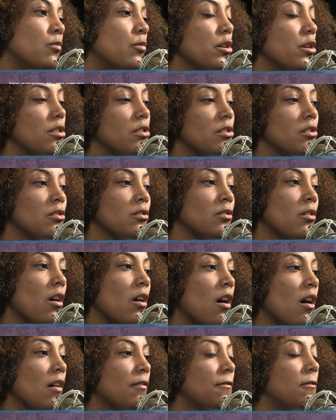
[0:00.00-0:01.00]
with an
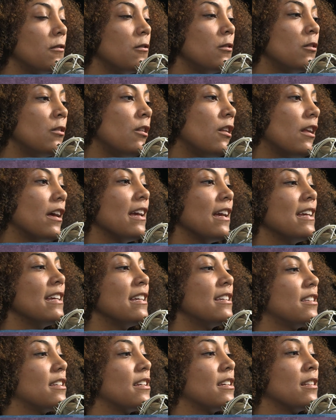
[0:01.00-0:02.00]
awful
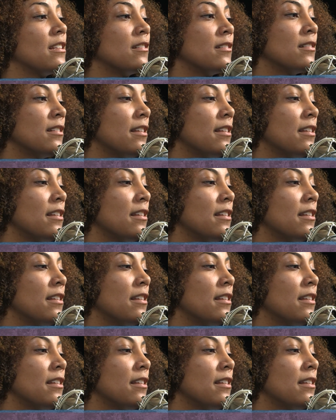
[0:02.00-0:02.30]
aching